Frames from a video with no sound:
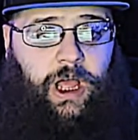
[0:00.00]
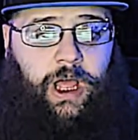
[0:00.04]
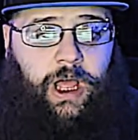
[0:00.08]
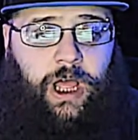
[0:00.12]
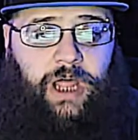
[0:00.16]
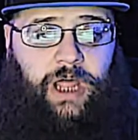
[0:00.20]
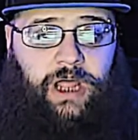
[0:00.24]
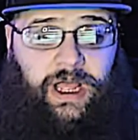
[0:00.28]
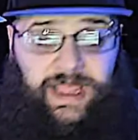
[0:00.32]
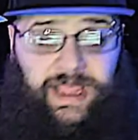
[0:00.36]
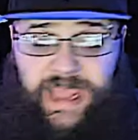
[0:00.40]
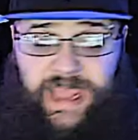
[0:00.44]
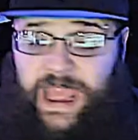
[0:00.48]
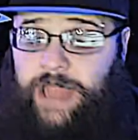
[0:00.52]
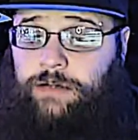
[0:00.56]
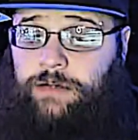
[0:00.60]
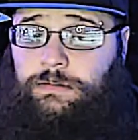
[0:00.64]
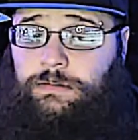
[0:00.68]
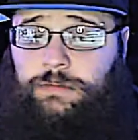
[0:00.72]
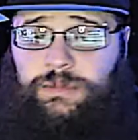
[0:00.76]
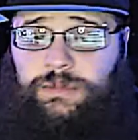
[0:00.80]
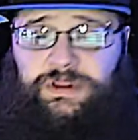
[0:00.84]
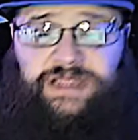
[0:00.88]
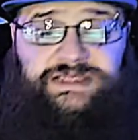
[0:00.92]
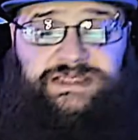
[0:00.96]
Again,
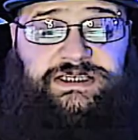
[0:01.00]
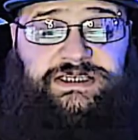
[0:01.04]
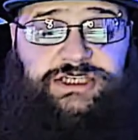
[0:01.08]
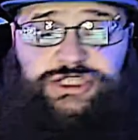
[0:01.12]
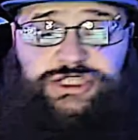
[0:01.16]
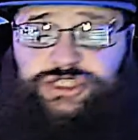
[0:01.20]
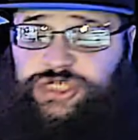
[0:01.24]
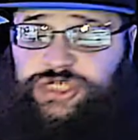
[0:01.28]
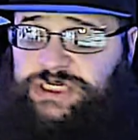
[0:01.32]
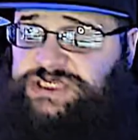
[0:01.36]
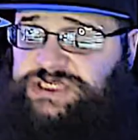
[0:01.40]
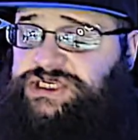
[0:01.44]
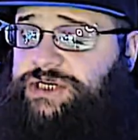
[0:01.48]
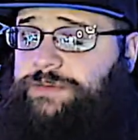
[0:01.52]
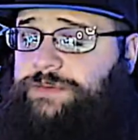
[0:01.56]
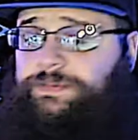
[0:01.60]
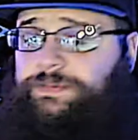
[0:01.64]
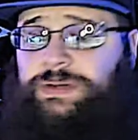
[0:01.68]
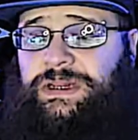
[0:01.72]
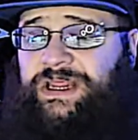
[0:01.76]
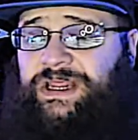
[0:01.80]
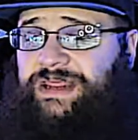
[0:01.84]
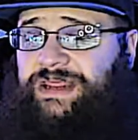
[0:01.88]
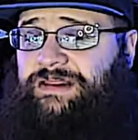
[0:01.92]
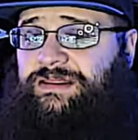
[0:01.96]
this is just
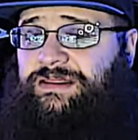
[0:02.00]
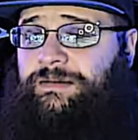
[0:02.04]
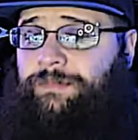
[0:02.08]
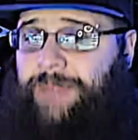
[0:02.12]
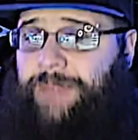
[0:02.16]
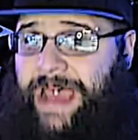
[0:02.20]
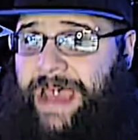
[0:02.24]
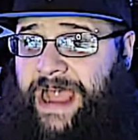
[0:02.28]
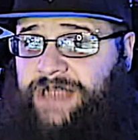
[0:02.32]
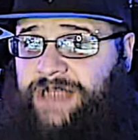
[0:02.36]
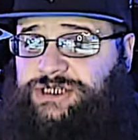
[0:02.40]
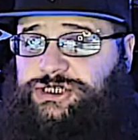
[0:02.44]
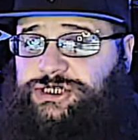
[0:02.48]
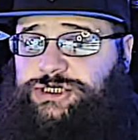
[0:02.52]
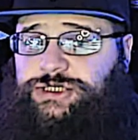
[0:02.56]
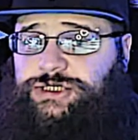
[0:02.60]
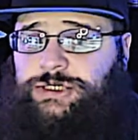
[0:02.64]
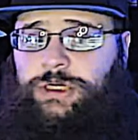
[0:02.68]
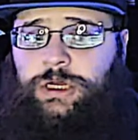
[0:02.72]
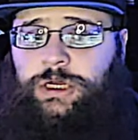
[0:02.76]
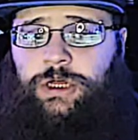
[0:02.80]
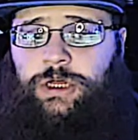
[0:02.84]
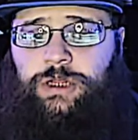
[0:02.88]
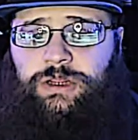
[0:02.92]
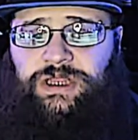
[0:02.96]
complete the match.
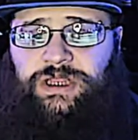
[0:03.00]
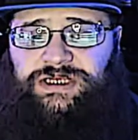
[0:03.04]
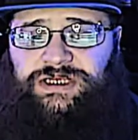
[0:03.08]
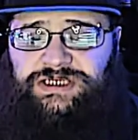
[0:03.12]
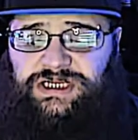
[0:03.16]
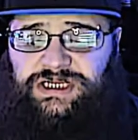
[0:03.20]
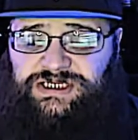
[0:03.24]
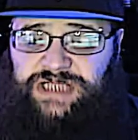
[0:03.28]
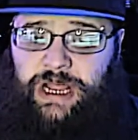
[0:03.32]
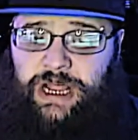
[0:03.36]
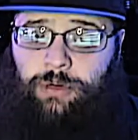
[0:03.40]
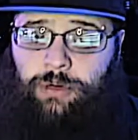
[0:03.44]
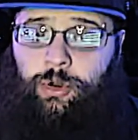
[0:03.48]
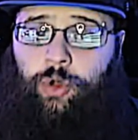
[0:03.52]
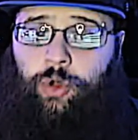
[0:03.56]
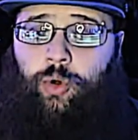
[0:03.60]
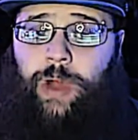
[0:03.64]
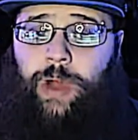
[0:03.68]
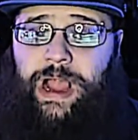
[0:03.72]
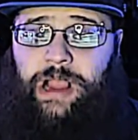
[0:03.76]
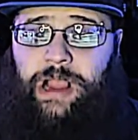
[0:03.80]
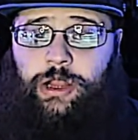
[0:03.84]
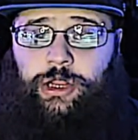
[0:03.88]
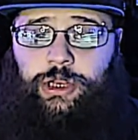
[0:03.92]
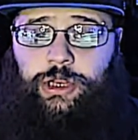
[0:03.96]
This does not
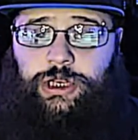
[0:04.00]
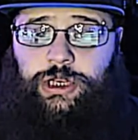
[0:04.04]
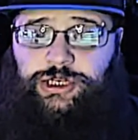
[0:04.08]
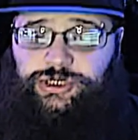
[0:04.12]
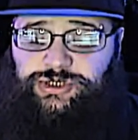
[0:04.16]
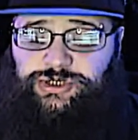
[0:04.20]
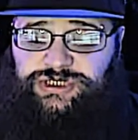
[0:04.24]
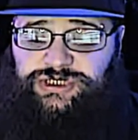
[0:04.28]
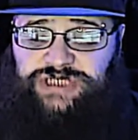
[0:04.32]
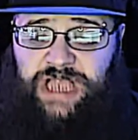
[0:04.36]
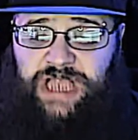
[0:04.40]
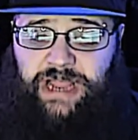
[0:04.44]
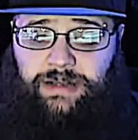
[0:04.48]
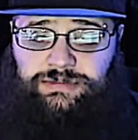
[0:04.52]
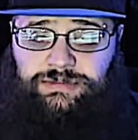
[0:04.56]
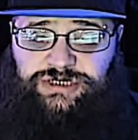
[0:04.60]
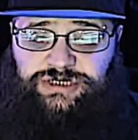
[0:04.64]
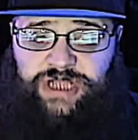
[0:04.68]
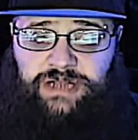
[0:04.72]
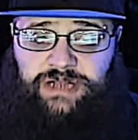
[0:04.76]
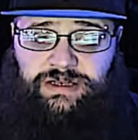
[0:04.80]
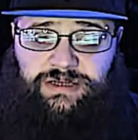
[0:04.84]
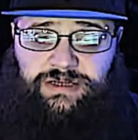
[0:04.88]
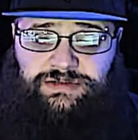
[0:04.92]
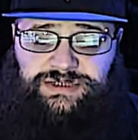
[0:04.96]
require you to do side
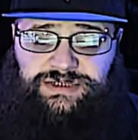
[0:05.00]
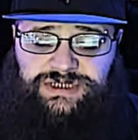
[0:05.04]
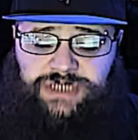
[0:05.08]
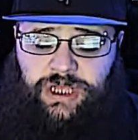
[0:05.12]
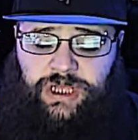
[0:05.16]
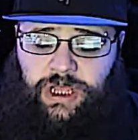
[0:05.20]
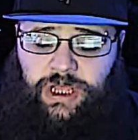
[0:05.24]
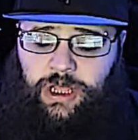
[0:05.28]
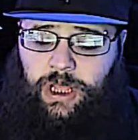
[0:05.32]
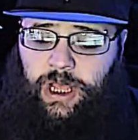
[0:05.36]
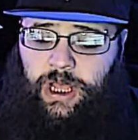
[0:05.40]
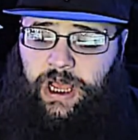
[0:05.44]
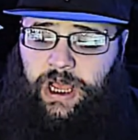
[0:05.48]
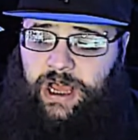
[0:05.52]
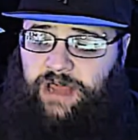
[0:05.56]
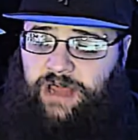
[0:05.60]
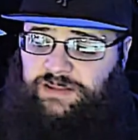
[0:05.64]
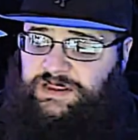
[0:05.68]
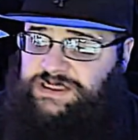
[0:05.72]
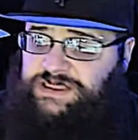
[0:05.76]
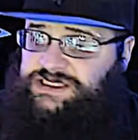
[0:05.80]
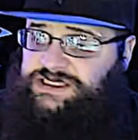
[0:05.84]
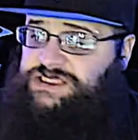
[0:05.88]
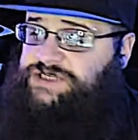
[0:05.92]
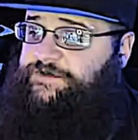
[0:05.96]
objectives.
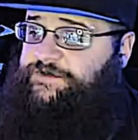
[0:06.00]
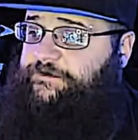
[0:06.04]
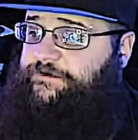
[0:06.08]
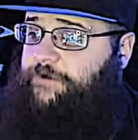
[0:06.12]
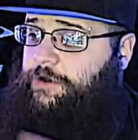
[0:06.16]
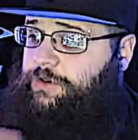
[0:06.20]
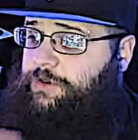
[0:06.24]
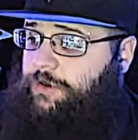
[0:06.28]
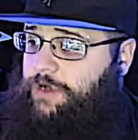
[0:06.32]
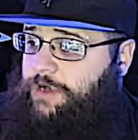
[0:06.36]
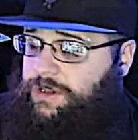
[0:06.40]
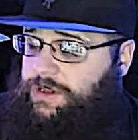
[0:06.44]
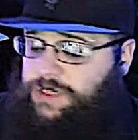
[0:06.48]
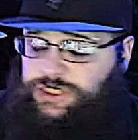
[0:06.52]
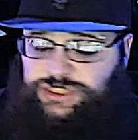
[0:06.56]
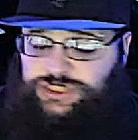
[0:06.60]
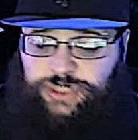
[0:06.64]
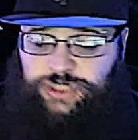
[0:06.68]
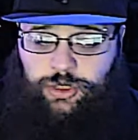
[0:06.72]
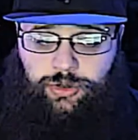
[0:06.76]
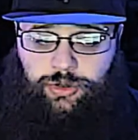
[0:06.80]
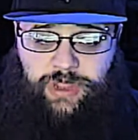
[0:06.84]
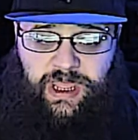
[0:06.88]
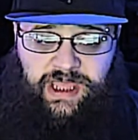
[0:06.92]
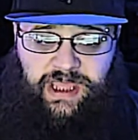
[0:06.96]
This is further in the
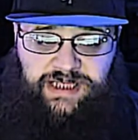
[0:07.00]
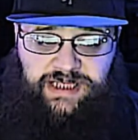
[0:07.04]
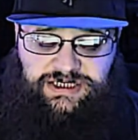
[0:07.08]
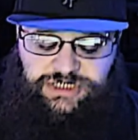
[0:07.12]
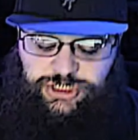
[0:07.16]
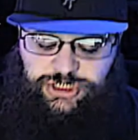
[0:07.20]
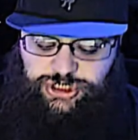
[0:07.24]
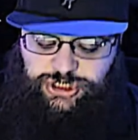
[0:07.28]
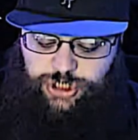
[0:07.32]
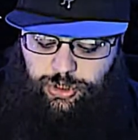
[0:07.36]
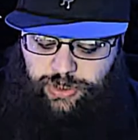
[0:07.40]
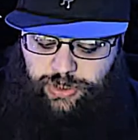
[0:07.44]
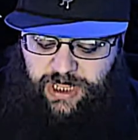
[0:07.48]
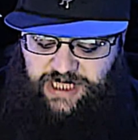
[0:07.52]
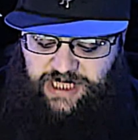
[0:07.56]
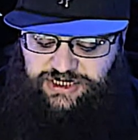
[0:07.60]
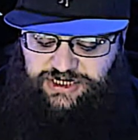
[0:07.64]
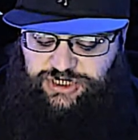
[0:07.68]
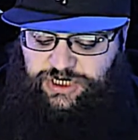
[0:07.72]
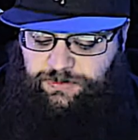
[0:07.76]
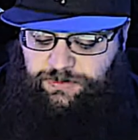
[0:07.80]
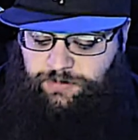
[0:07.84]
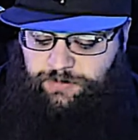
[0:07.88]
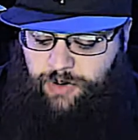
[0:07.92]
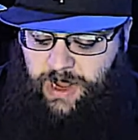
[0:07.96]
Showcase. The Showcase
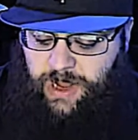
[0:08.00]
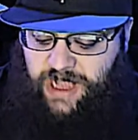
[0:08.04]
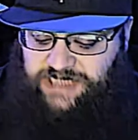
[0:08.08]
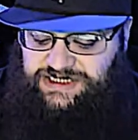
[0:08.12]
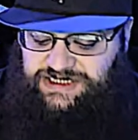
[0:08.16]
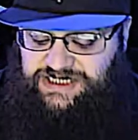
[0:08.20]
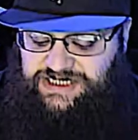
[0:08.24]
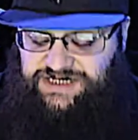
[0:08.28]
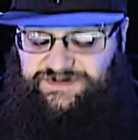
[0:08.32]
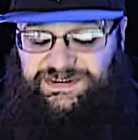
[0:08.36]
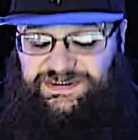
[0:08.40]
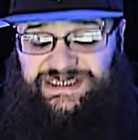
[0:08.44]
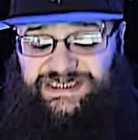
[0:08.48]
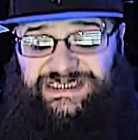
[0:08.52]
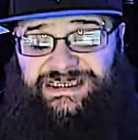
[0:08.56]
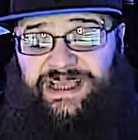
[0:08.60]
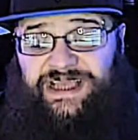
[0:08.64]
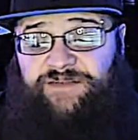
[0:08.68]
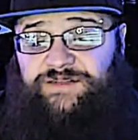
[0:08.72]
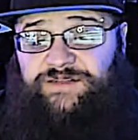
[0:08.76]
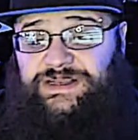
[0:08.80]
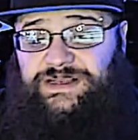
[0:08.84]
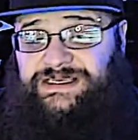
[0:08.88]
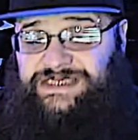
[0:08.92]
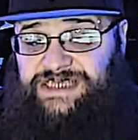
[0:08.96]
comprises of
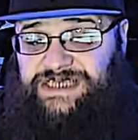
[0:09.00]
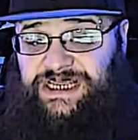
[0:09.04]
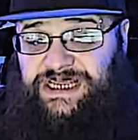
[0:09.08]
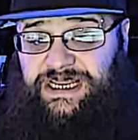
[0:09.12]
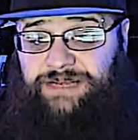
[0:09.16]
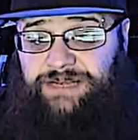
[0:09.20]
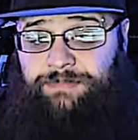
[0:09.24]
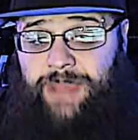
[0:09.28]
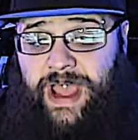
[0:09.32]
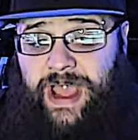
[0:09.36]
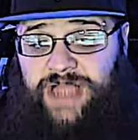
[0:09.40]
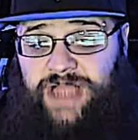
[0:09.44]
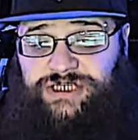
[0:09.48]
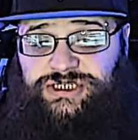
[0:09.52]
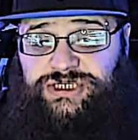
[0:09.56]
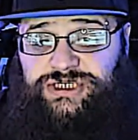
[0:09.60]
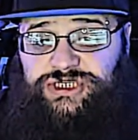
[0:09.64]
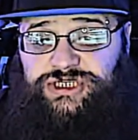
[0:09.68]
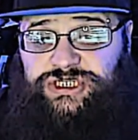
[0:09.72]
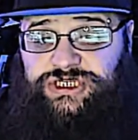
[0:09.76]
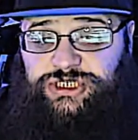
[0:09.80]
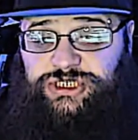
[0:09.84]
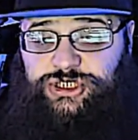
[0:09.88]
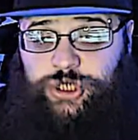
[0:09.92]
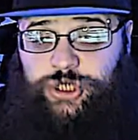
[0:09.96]
17 matches
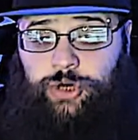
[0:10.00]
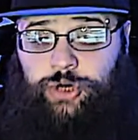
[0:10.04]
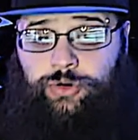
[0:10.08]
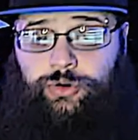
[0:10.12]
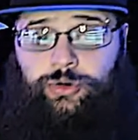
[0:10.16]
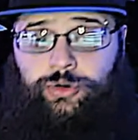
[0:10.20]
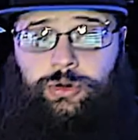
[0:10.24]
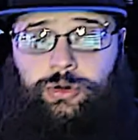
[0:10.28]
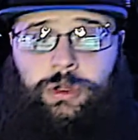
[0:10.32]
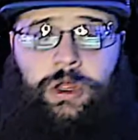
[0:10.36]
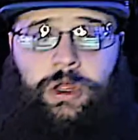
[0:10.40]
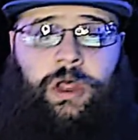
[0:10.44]
in total.